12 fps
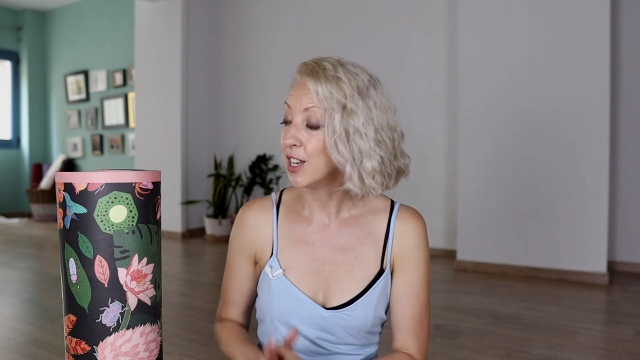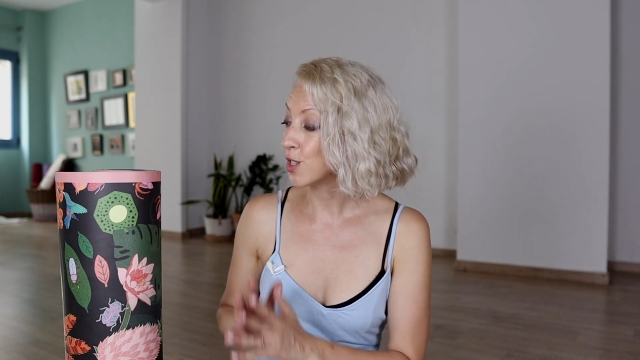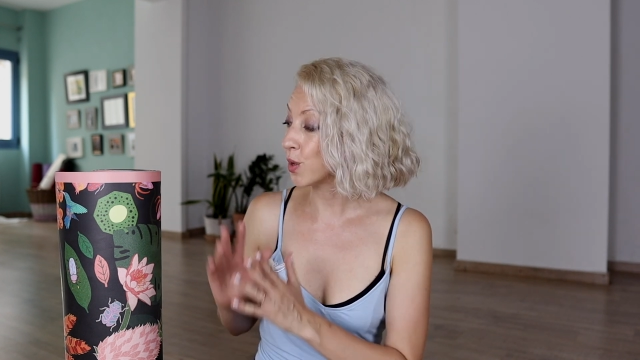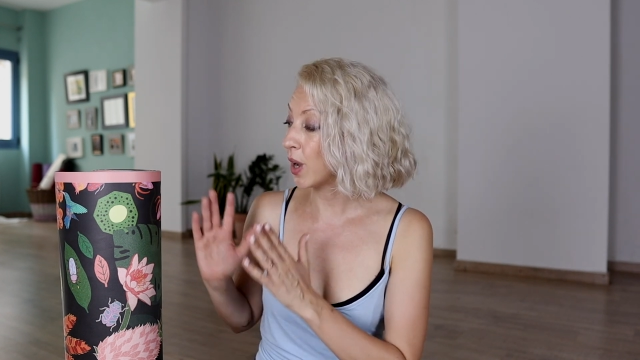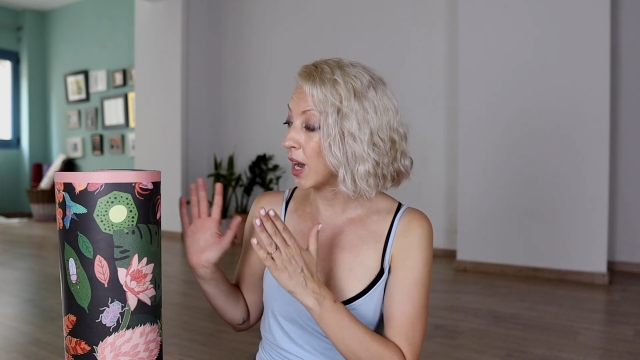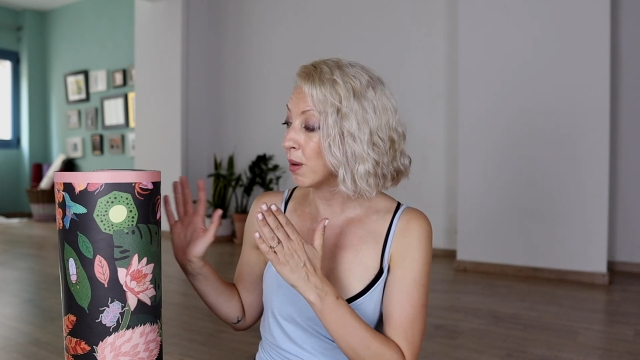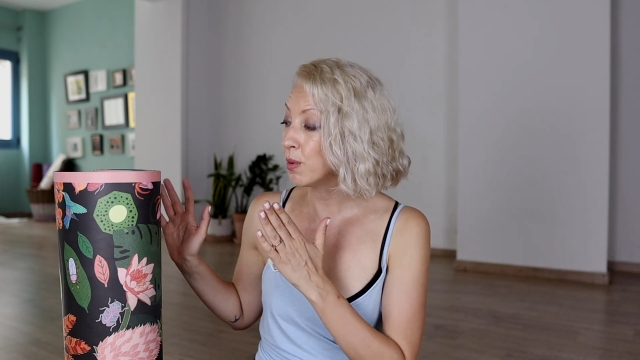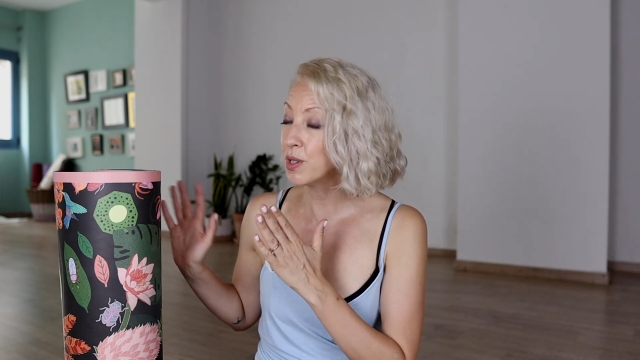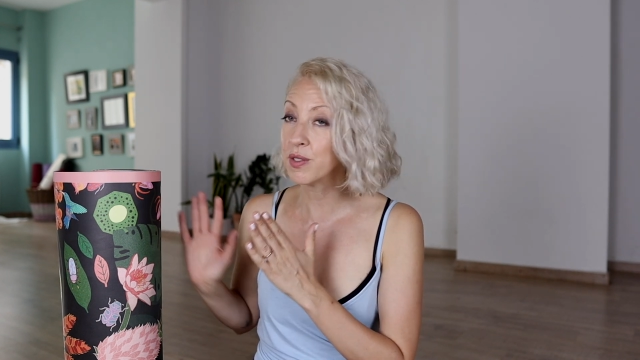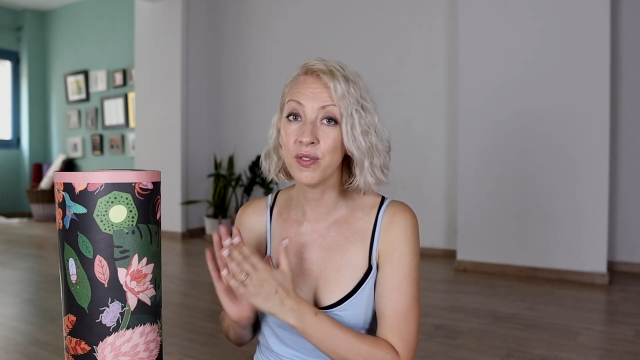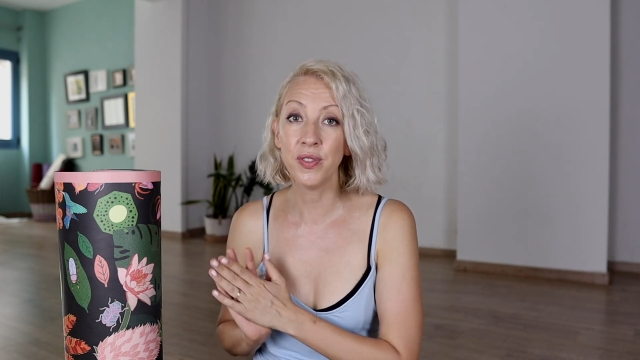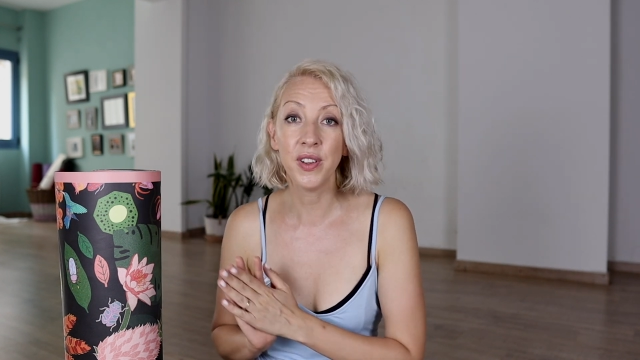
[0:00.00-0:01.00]
So I was
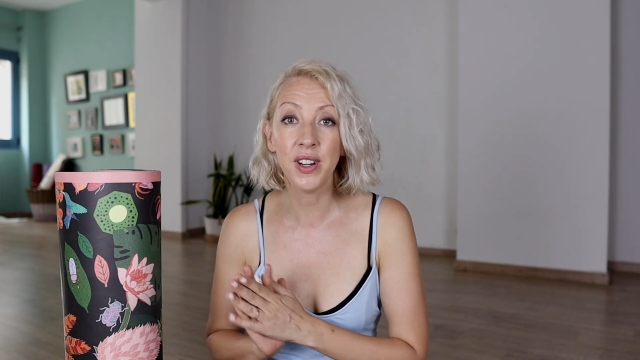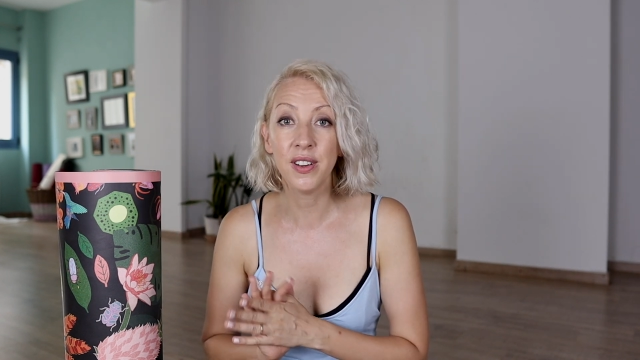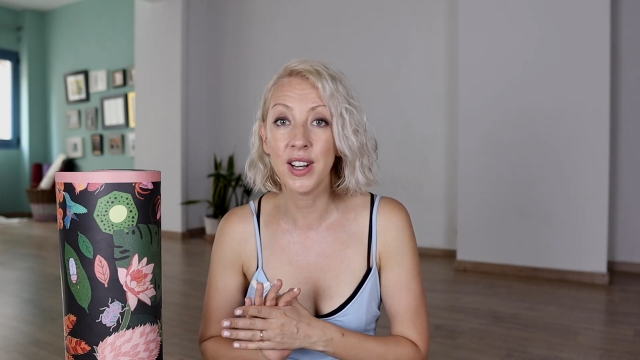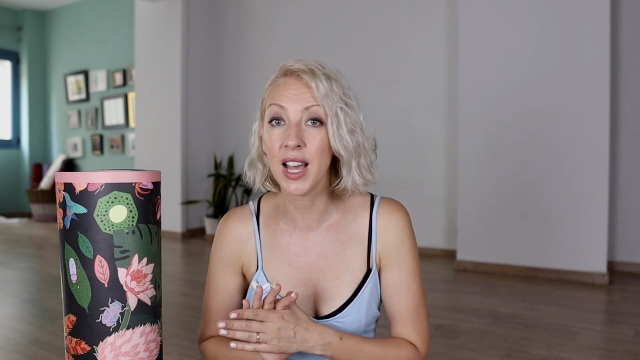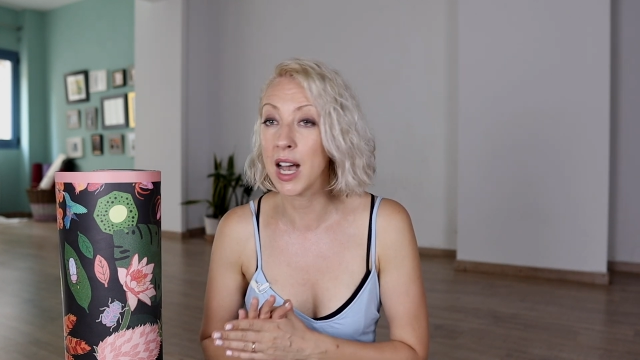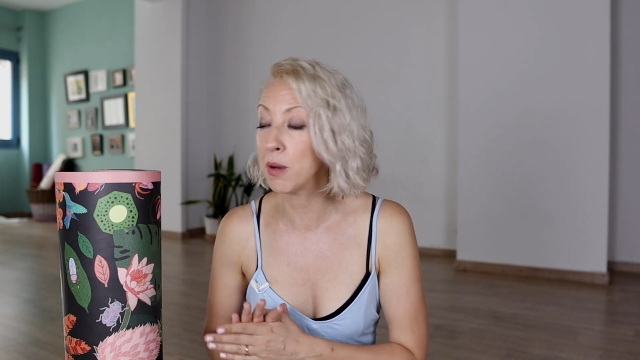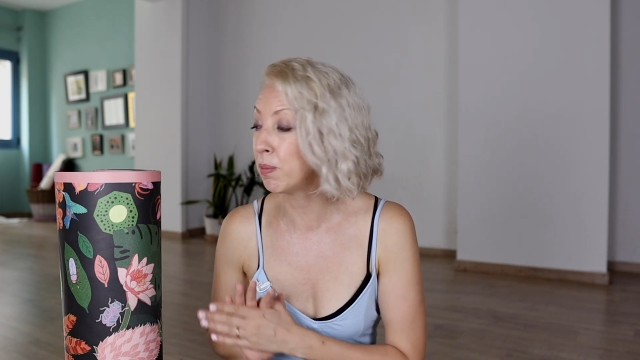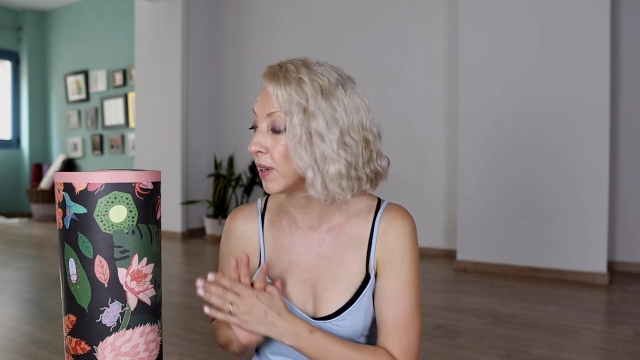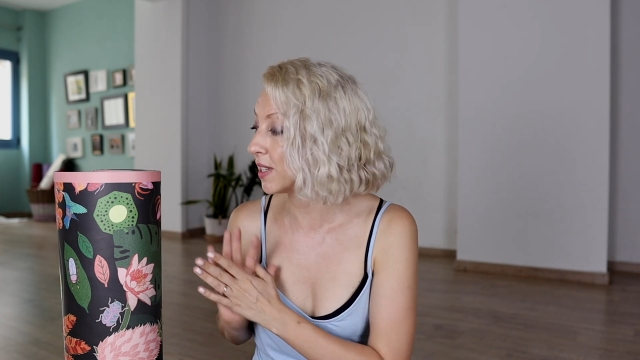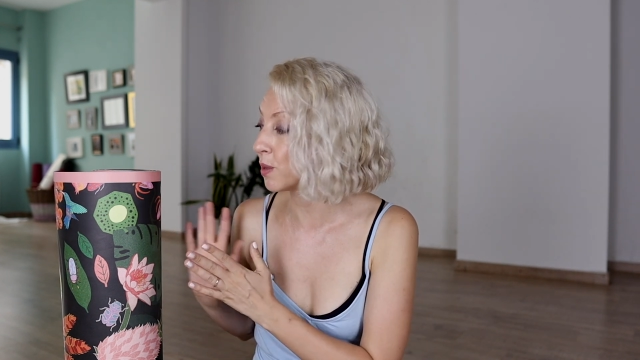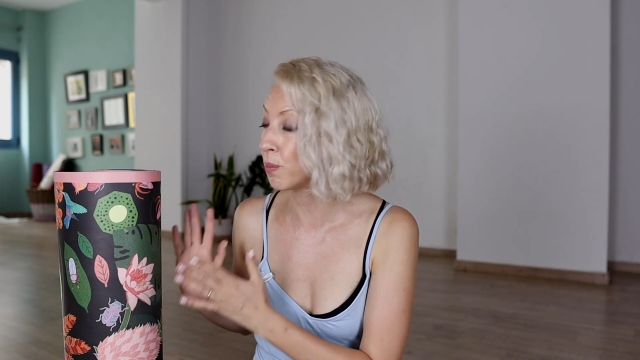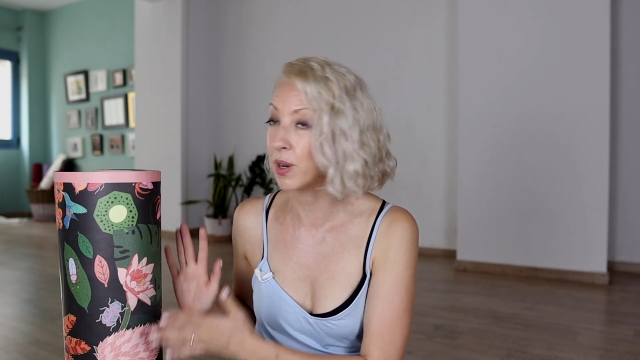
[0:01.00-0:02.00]
very happily
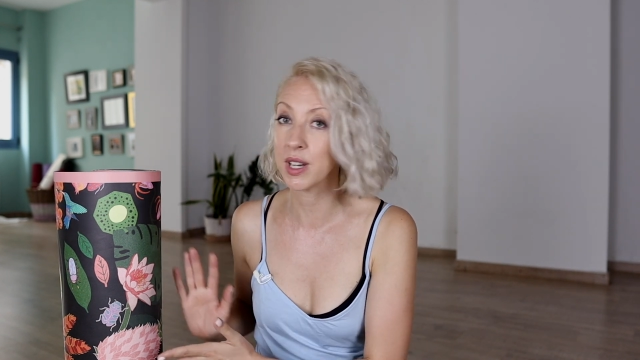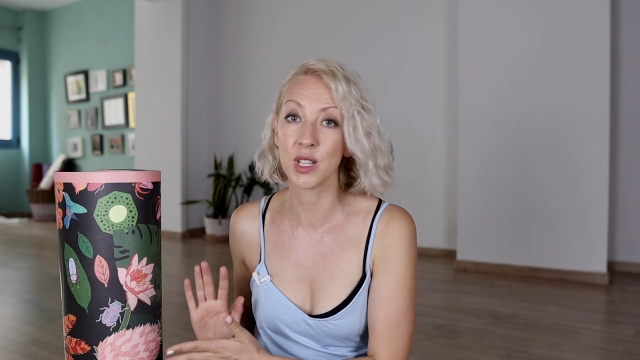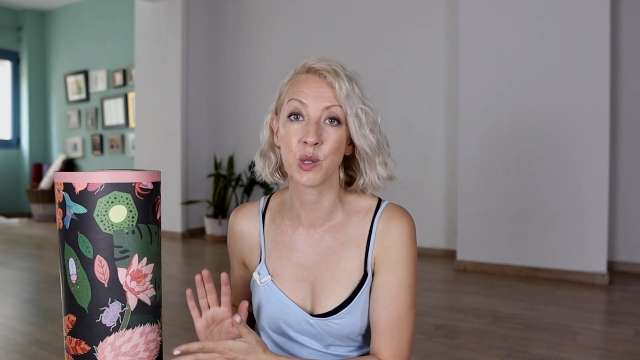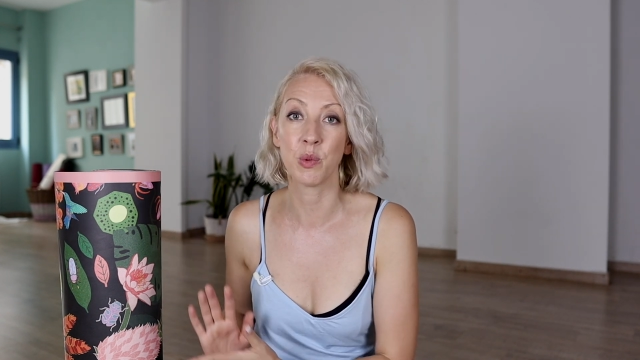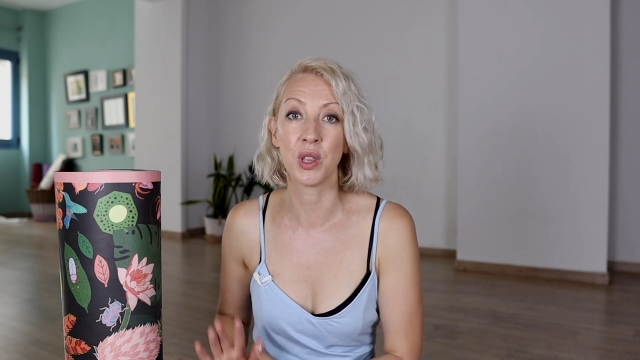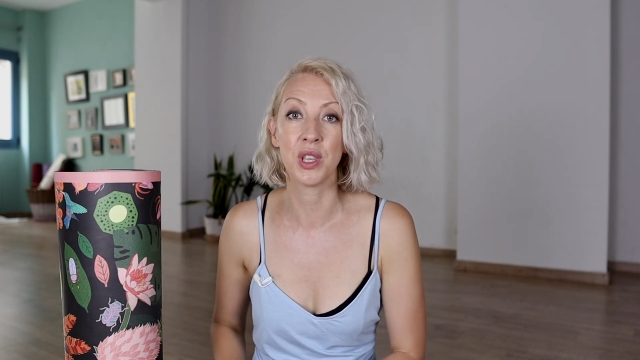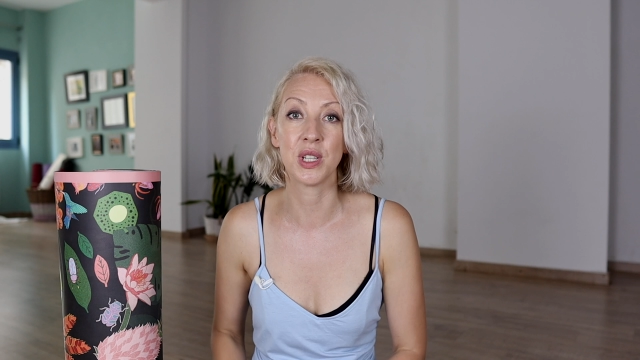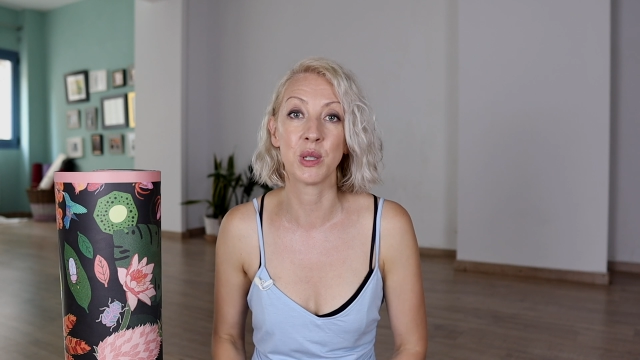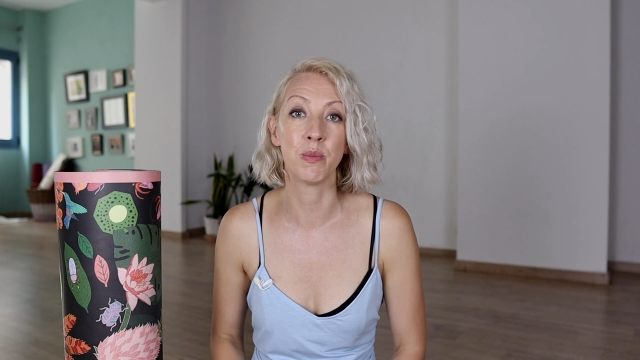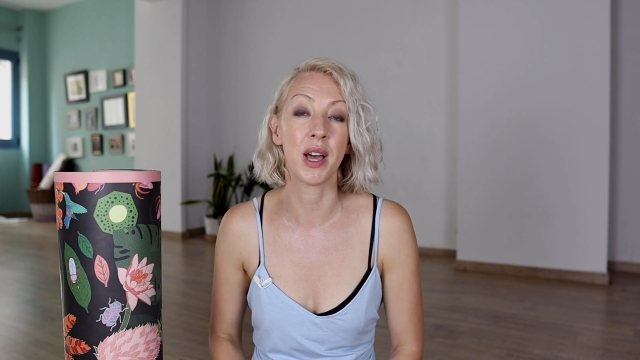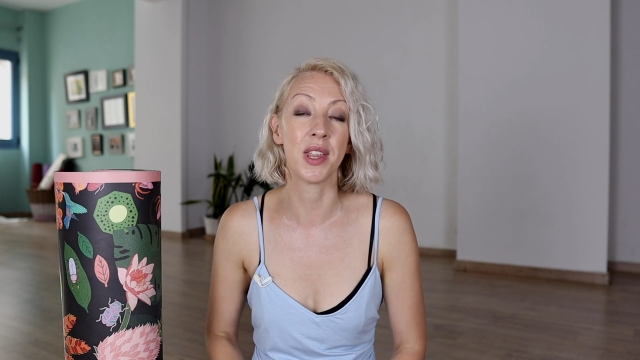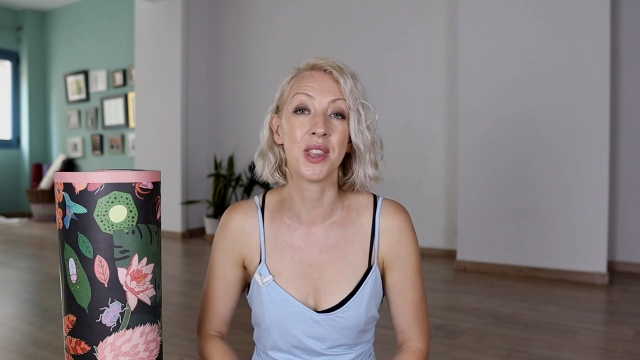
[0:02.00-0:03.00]
surprised with this
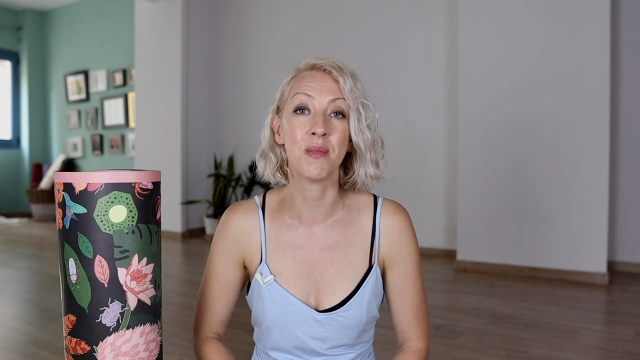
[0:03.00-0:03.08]
mat.